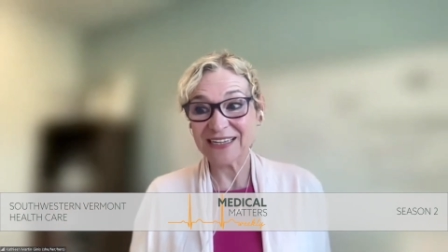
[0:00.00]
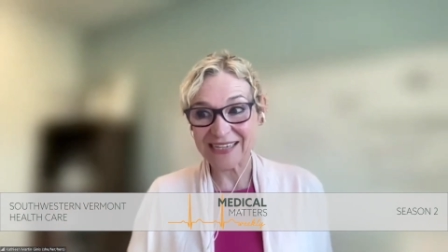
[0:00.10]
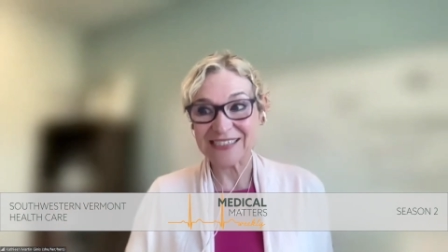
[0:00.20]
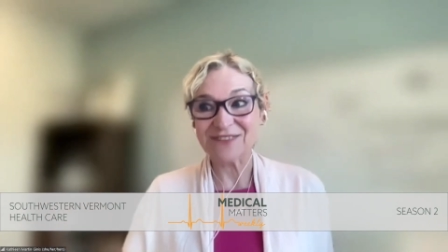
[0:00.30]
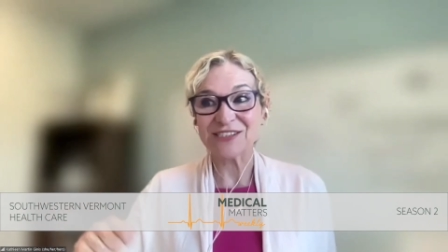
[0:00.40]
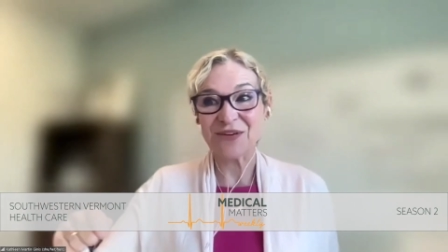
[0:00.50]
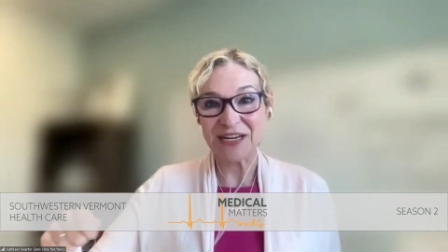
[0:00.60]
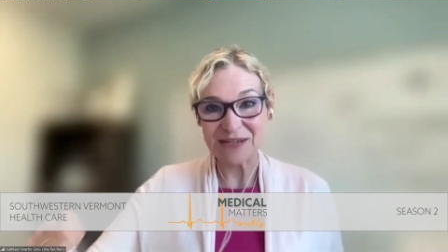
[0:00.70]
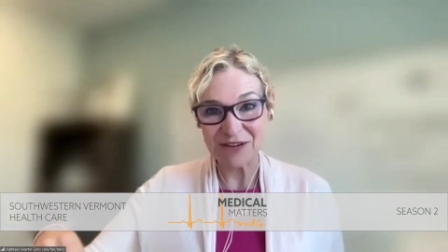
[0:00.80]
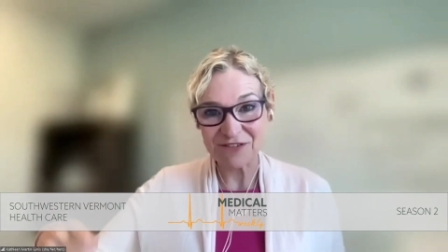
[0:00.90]
realized I was
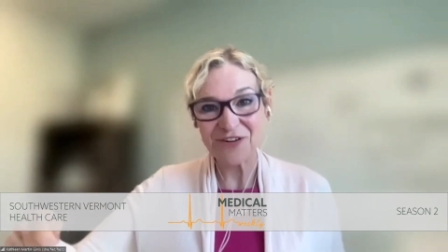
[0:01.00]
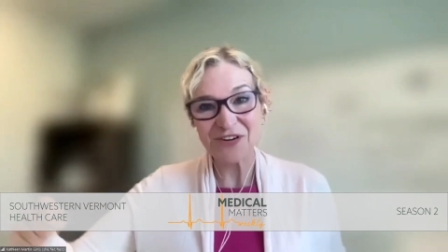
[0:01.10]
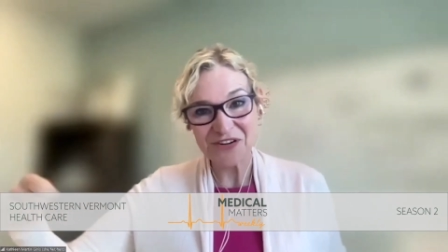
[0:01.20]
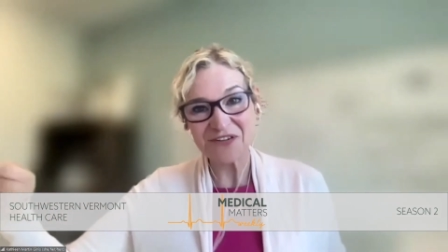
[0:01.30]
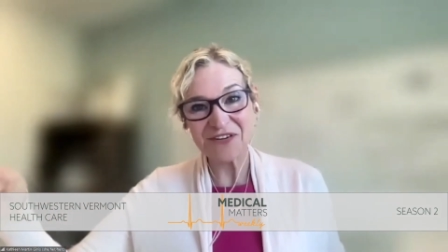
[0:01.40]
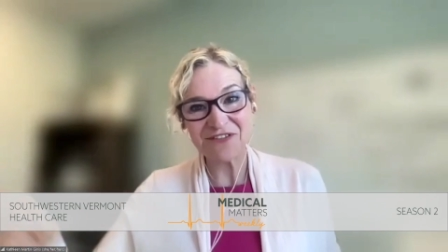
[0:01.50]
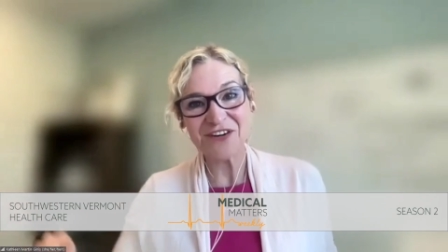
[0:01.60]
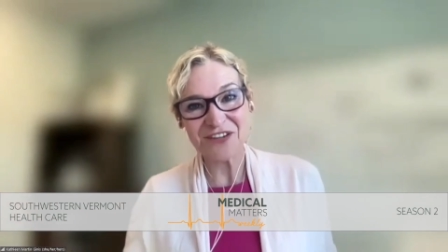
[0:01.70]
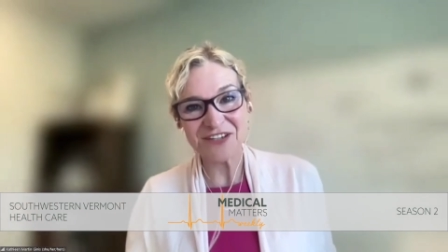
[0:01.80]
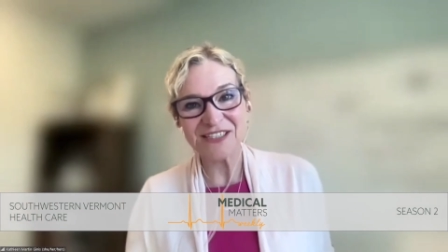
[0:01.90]
going a little bit further and
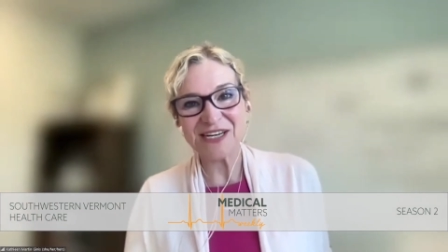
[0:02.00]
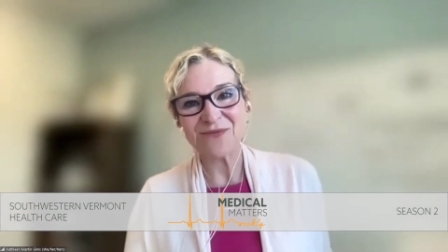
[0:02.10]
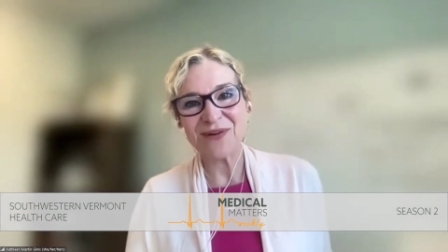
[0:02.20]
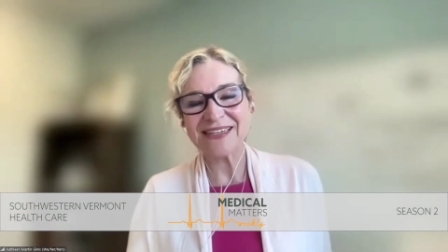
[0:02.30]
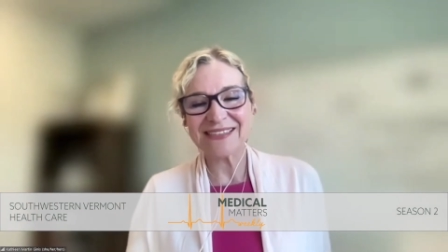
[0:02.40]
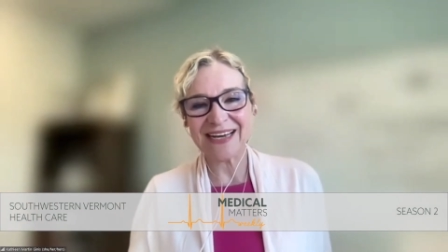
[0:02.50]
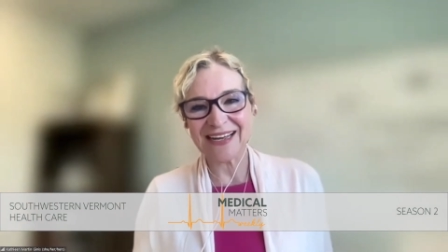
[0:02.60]
further as I went.